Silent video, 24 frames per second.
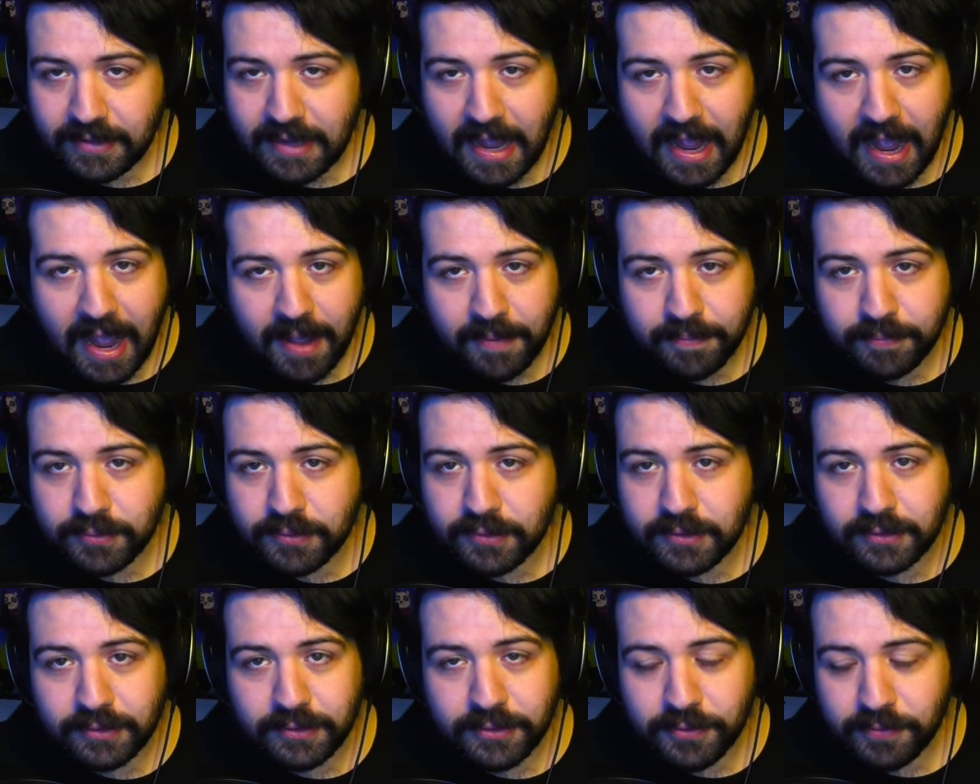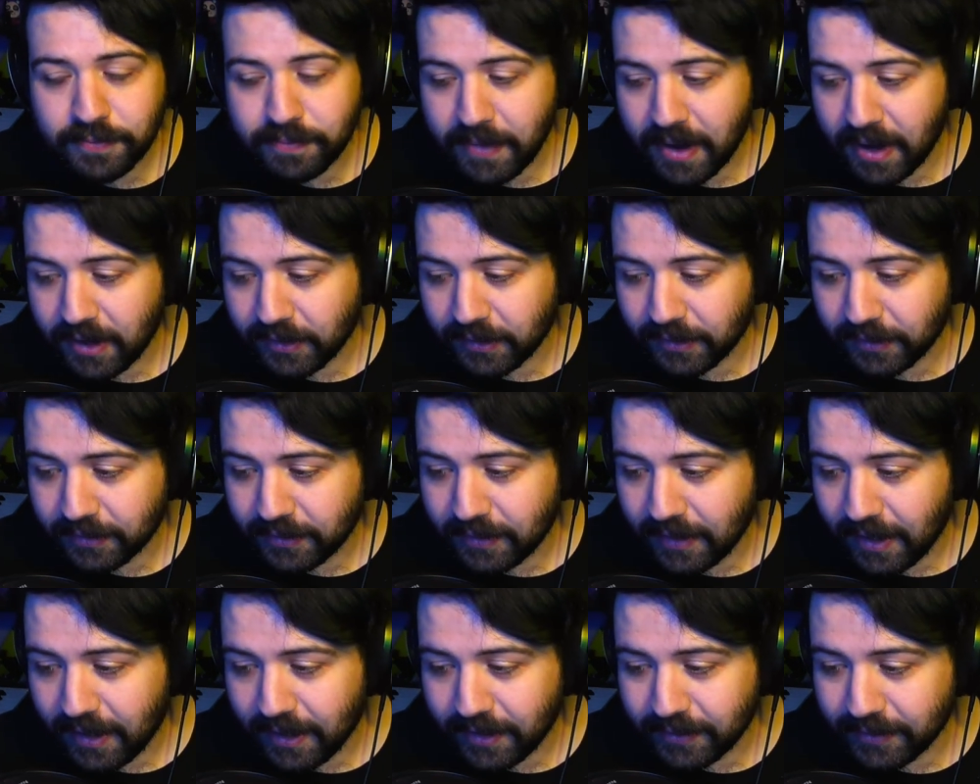absolute
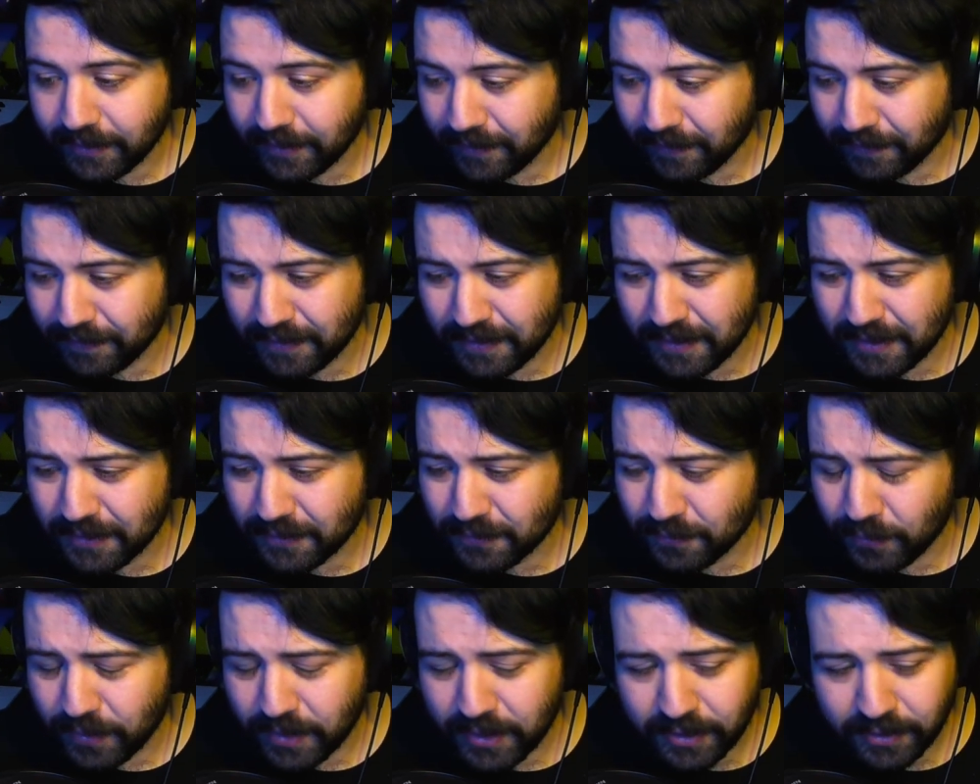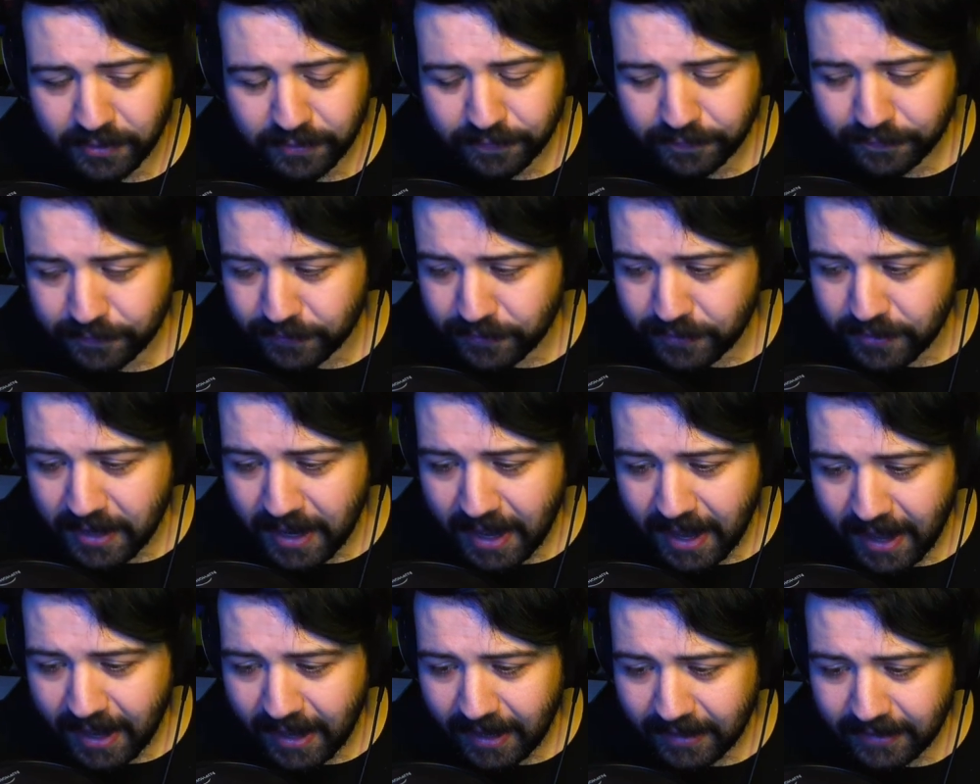marathon of these weird food
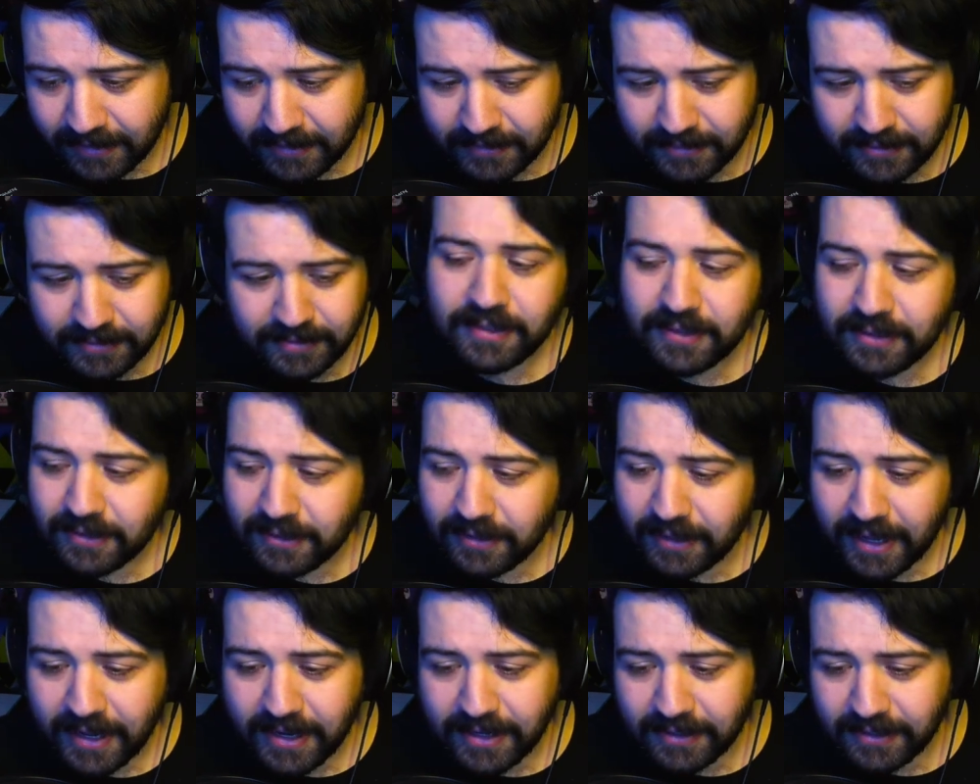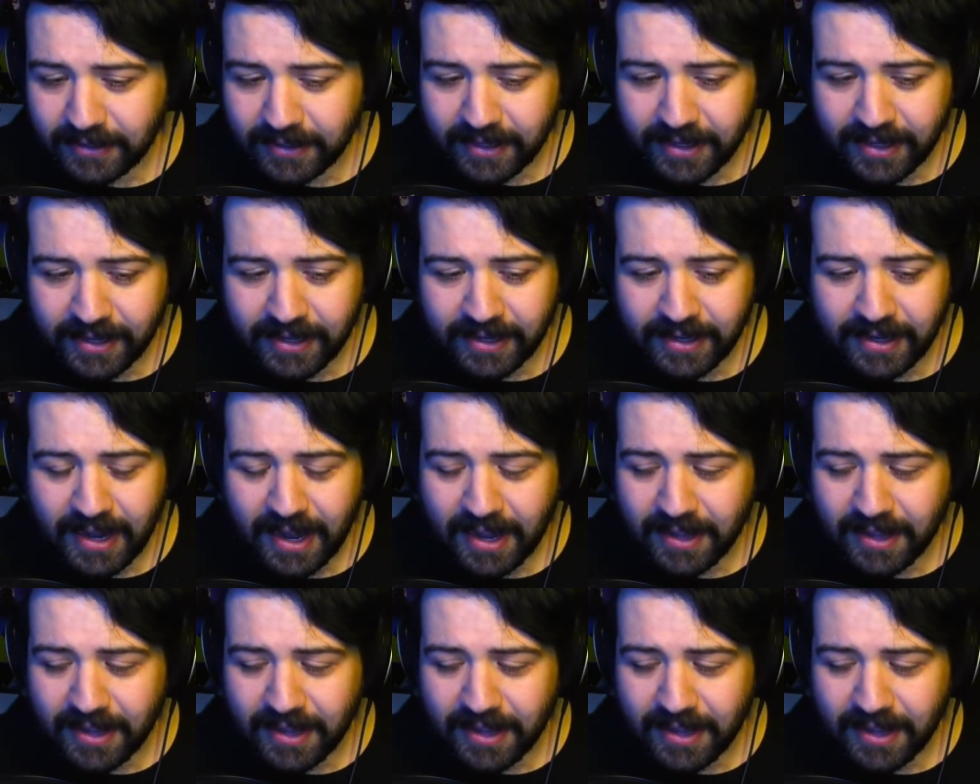hacks lately,